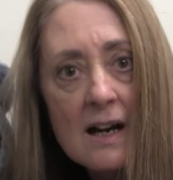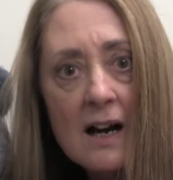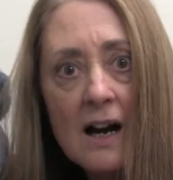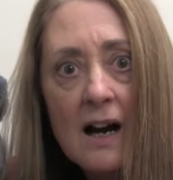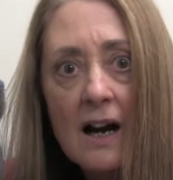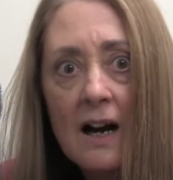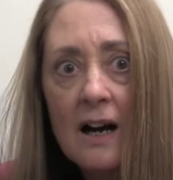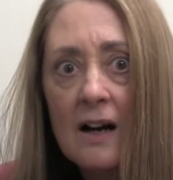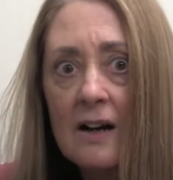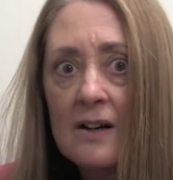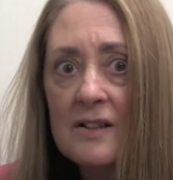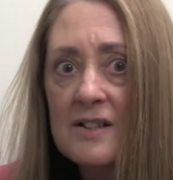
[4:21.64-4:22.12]

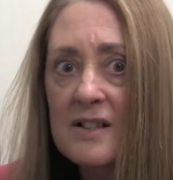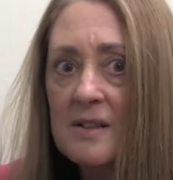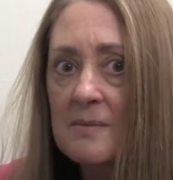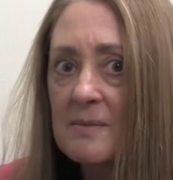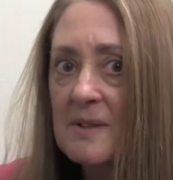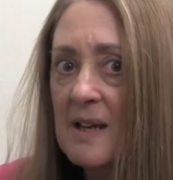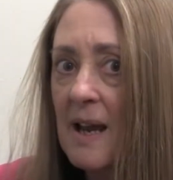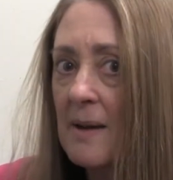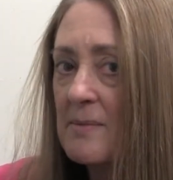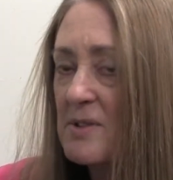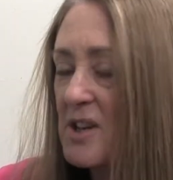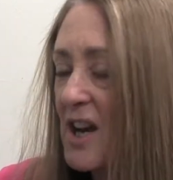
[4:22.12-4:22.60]
Oh,
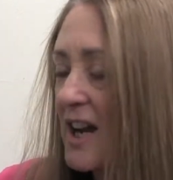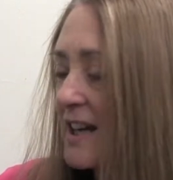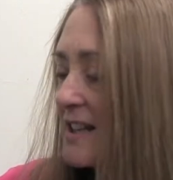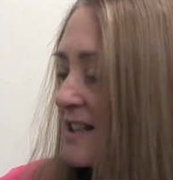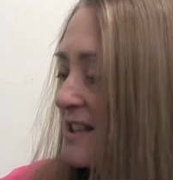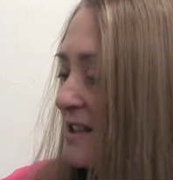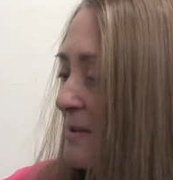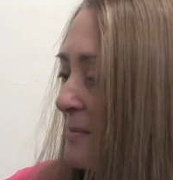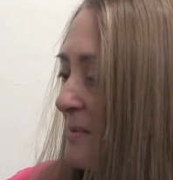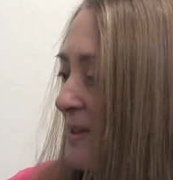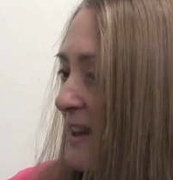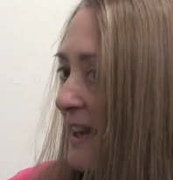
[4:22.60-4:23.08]
sometimes you had
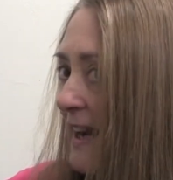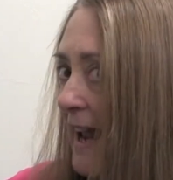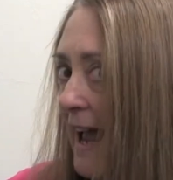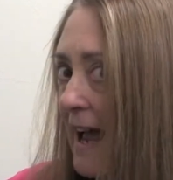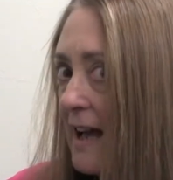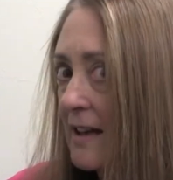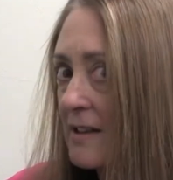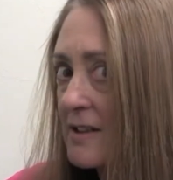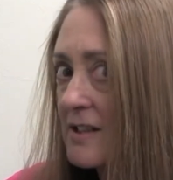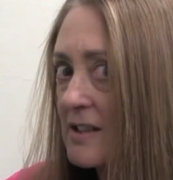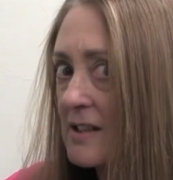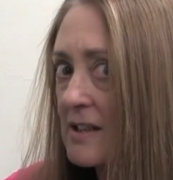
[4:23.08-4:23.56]
something
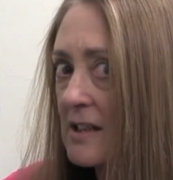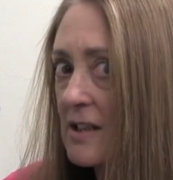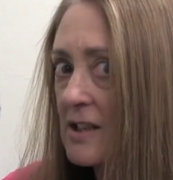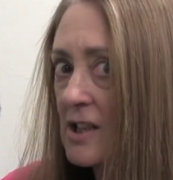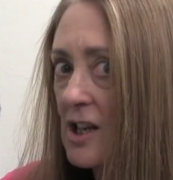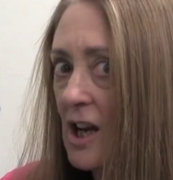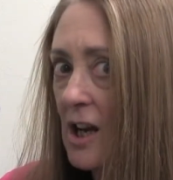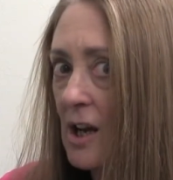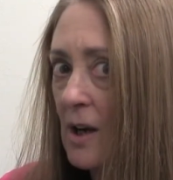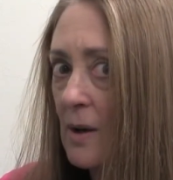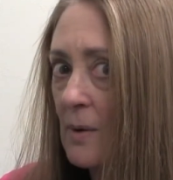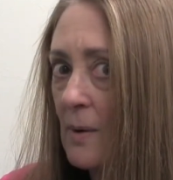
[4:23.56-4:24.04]
else to
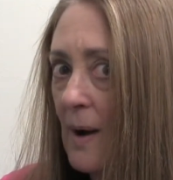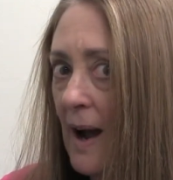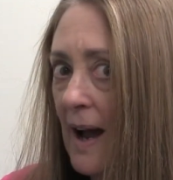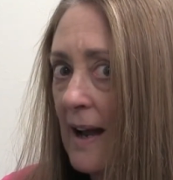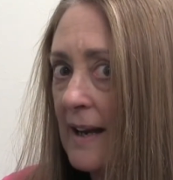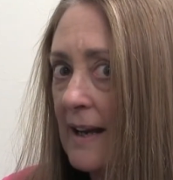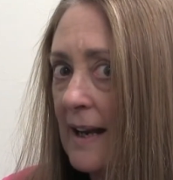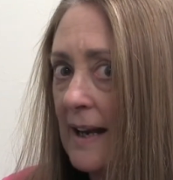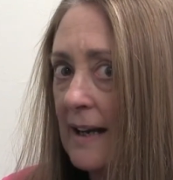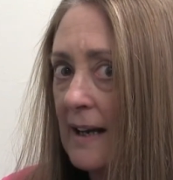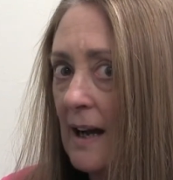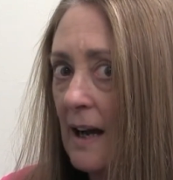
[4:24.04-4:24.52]
do
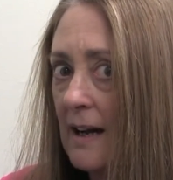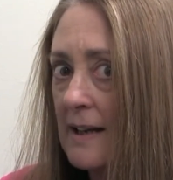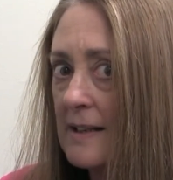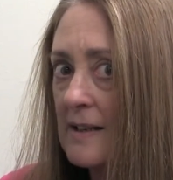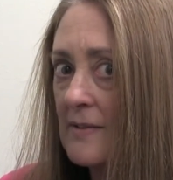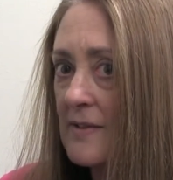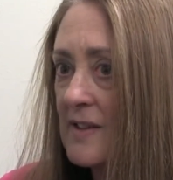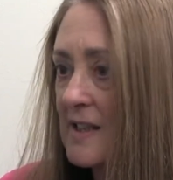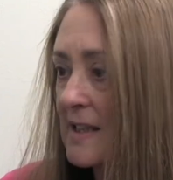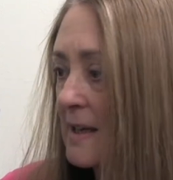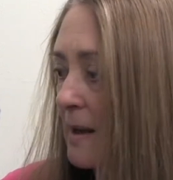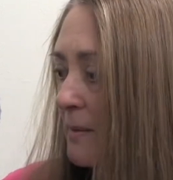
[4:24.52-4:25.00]
and it kind
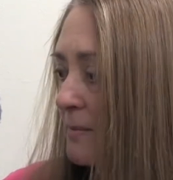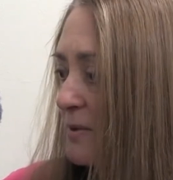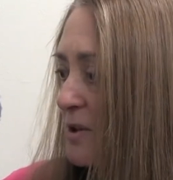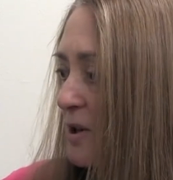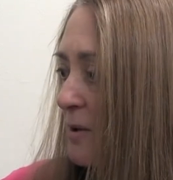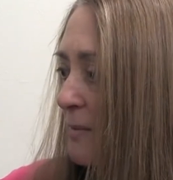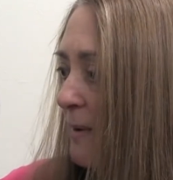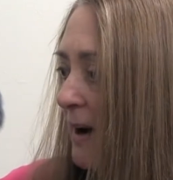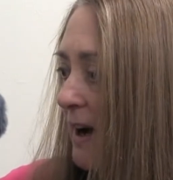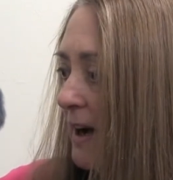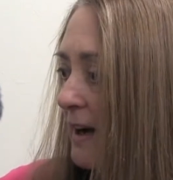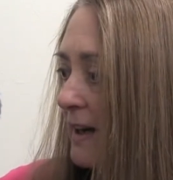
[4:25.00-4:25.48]
of slipped
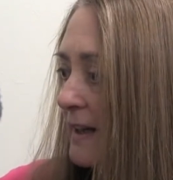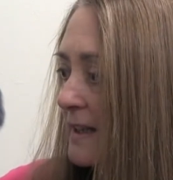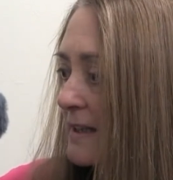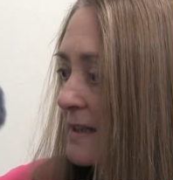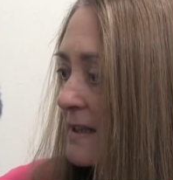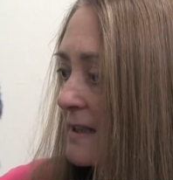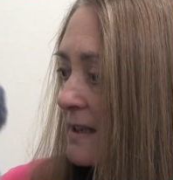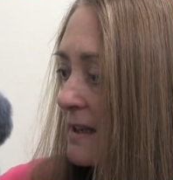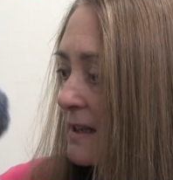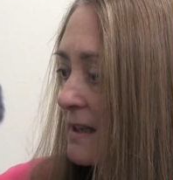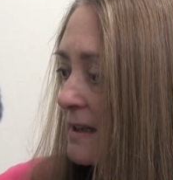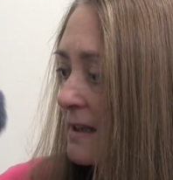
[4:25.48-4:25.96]
your
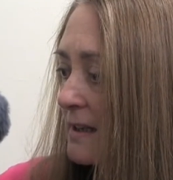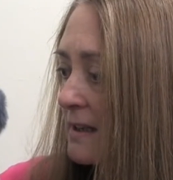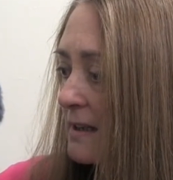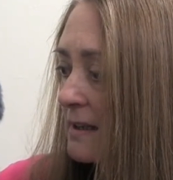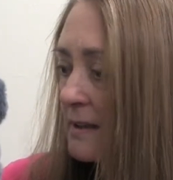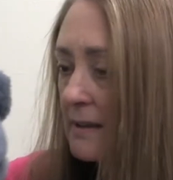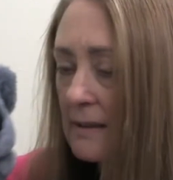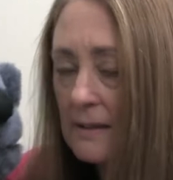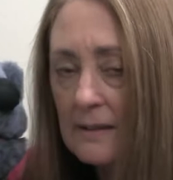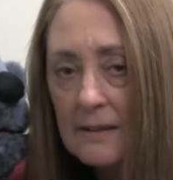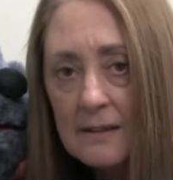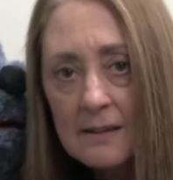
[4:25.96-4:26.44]
mind
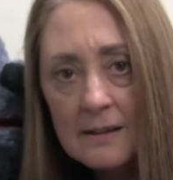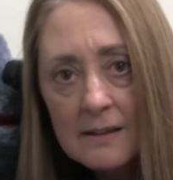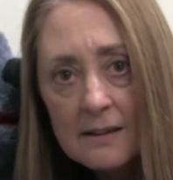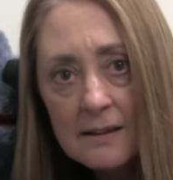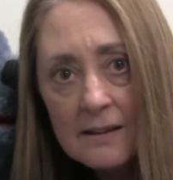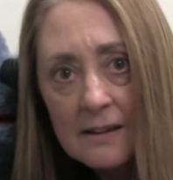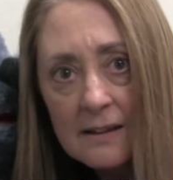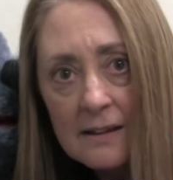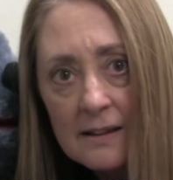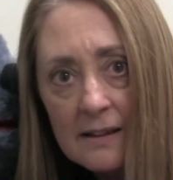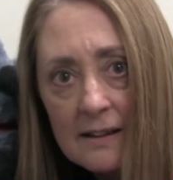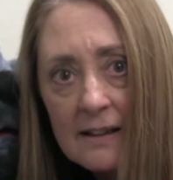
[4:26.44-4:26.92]

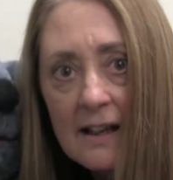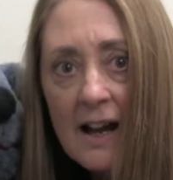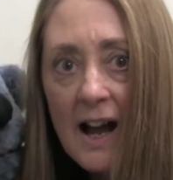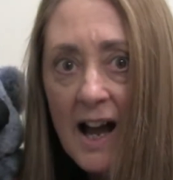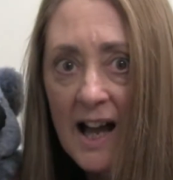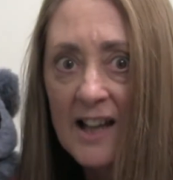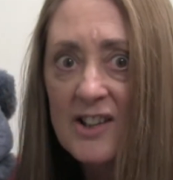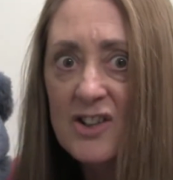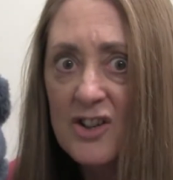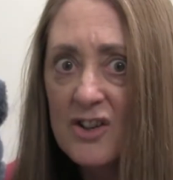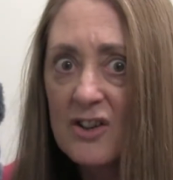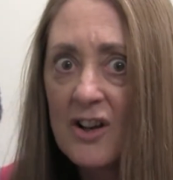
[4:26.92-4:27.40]

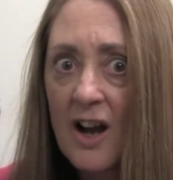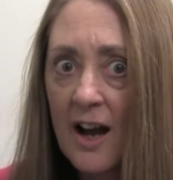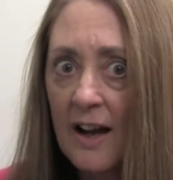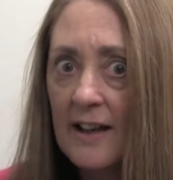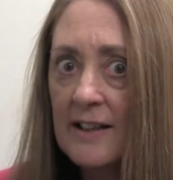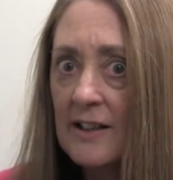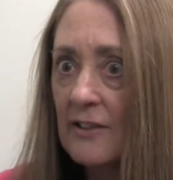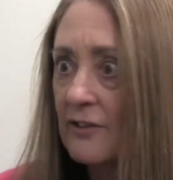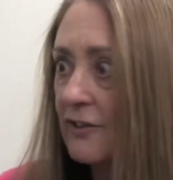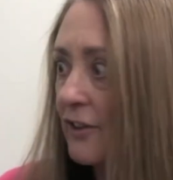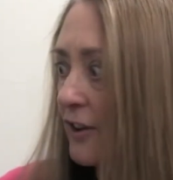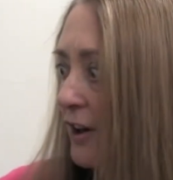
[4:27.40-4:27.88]
and you
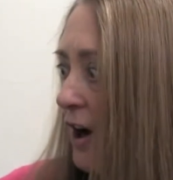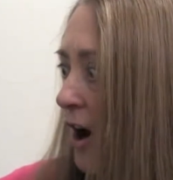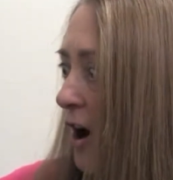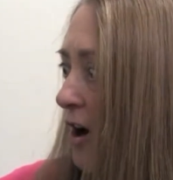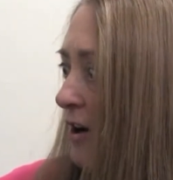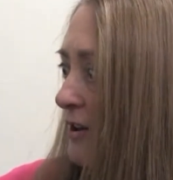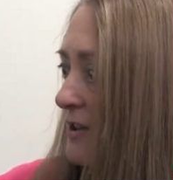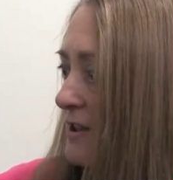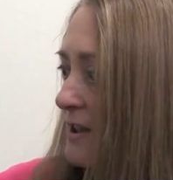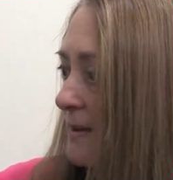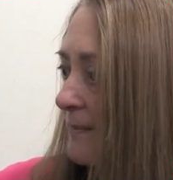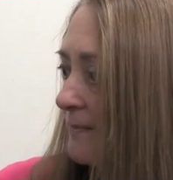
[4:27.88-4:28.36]
kind of
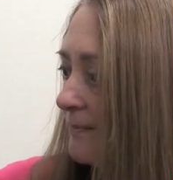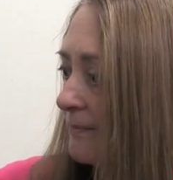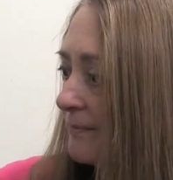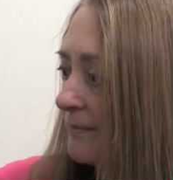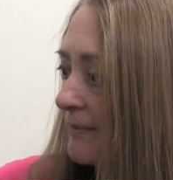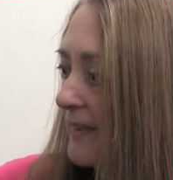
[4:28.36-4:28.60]
forgot.